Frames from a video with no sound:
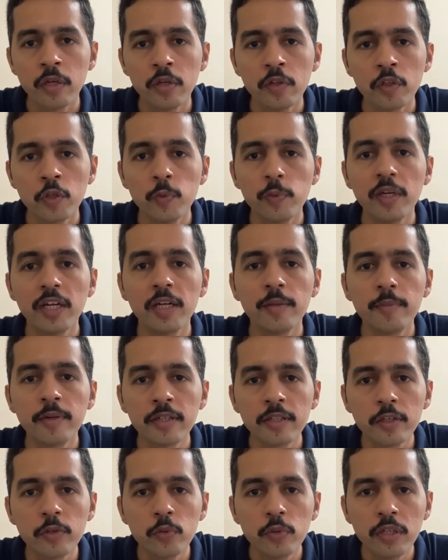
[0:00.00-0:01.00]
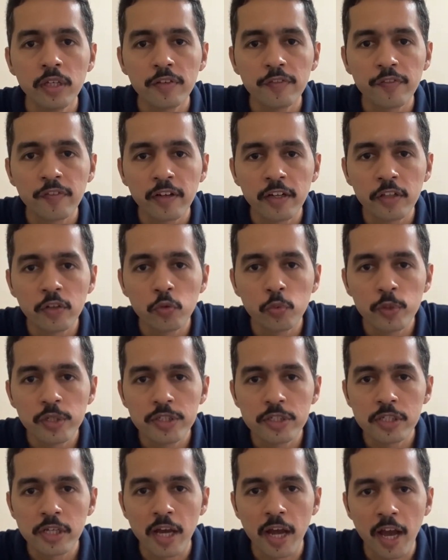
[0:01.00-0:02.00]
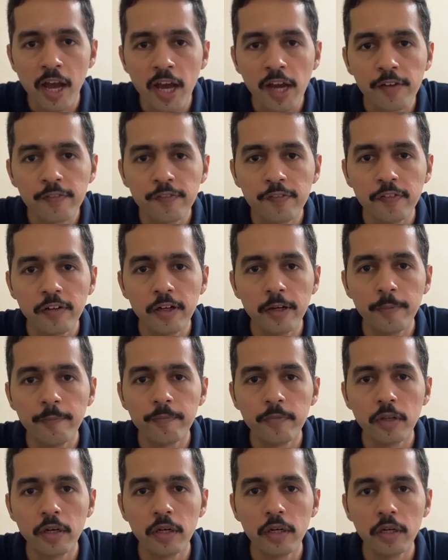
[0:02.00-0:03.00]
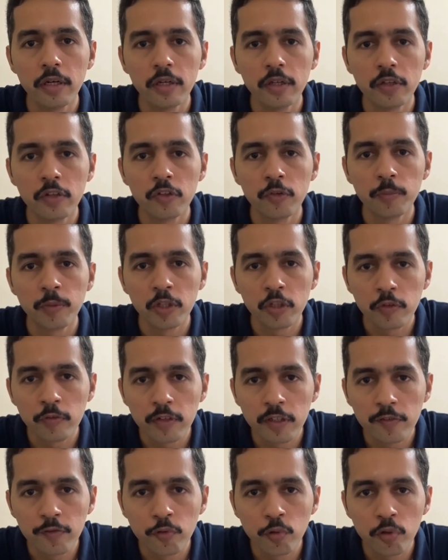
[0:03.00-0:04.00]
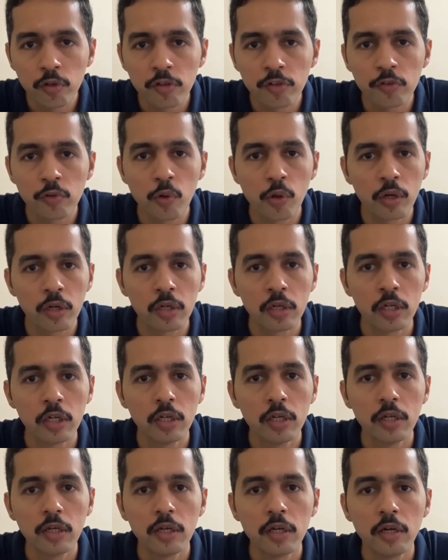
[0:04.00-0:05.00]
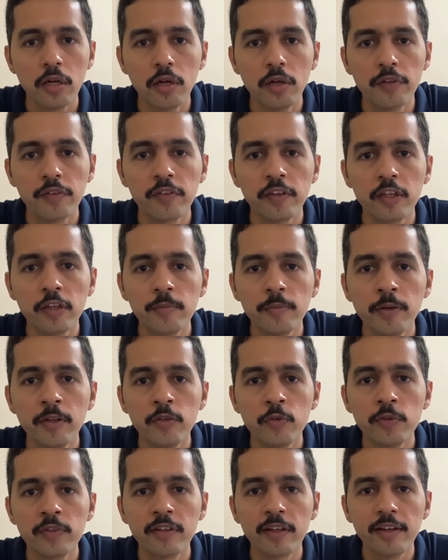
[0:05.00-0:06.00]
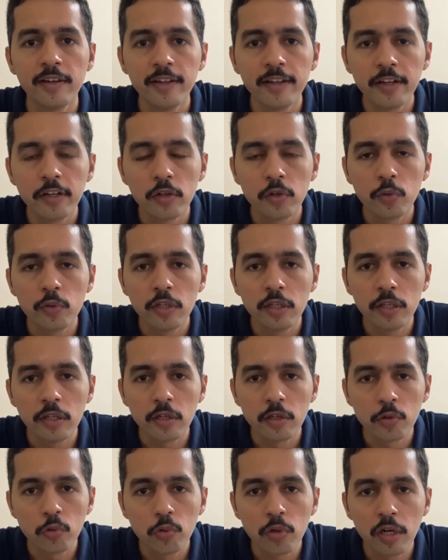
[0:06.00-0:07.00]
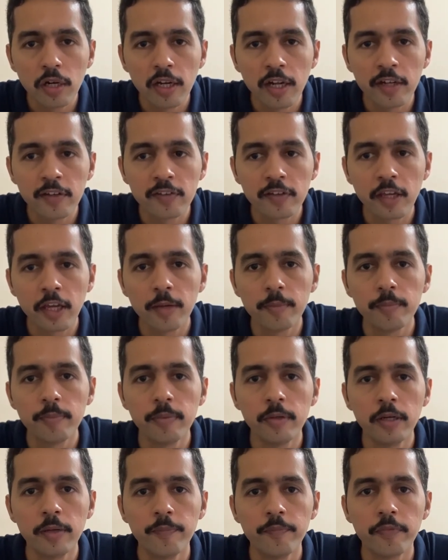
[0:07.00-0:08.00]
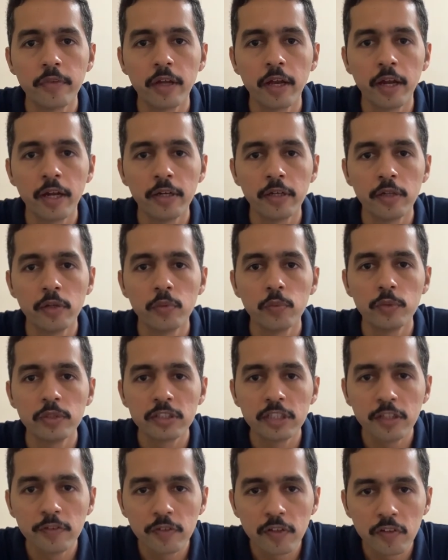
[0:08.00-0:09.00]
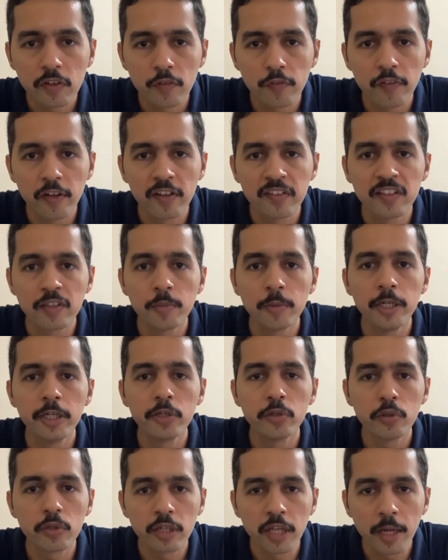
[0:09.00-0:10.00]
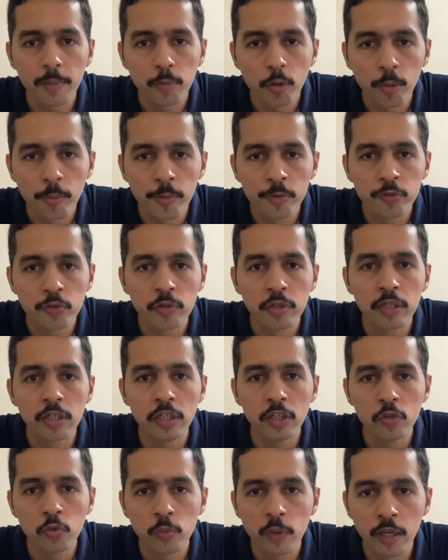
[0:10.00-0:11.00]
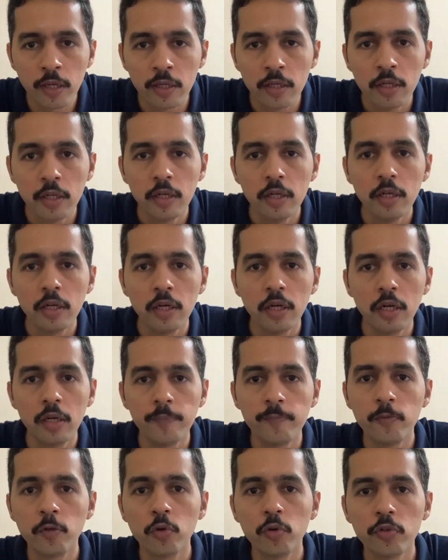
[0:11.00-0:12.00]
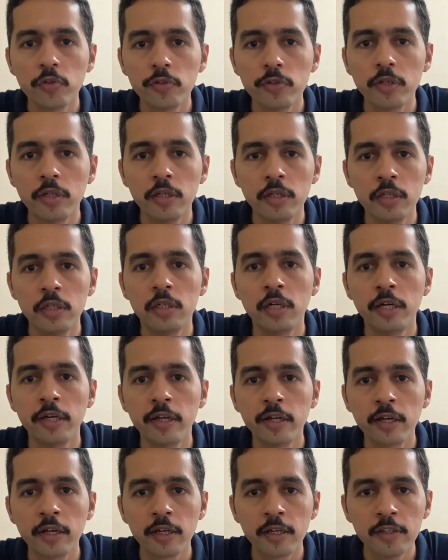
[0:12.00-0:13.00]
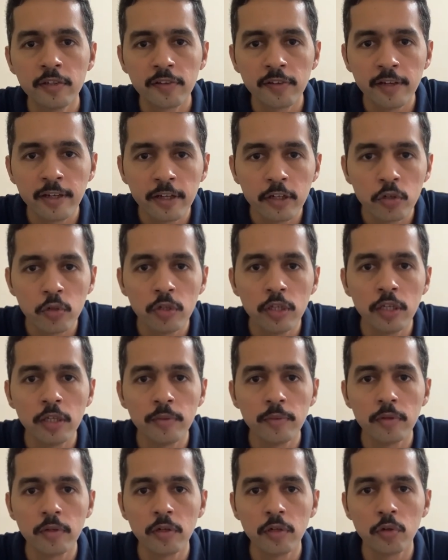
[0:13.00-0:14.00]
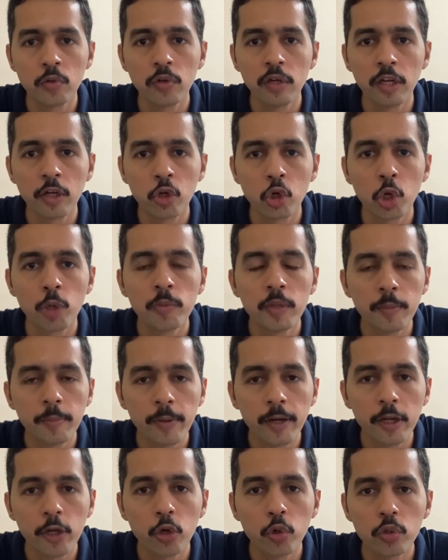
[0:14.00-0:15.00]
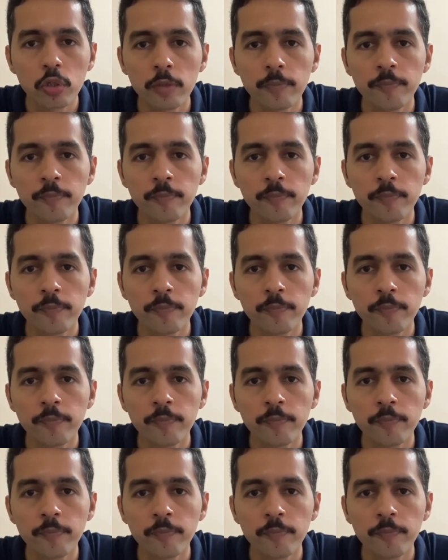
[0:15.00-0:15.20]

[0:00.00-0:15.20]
So we are among the unique funds which have specific focus on segments which are linked to the rural landscape and which gives us the flexibility to tap opportunities when those undercurrents linked to the rural economy play out.